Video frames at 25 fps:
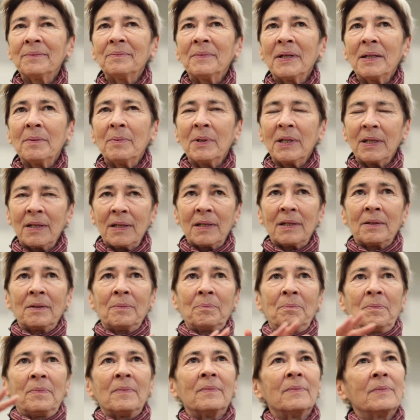maybe
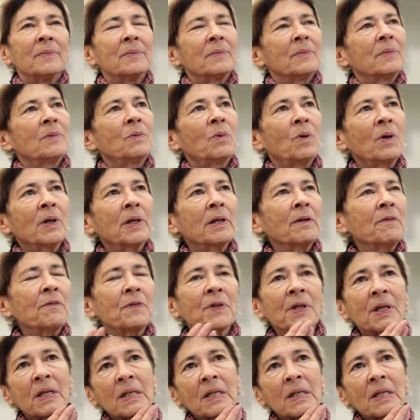one of the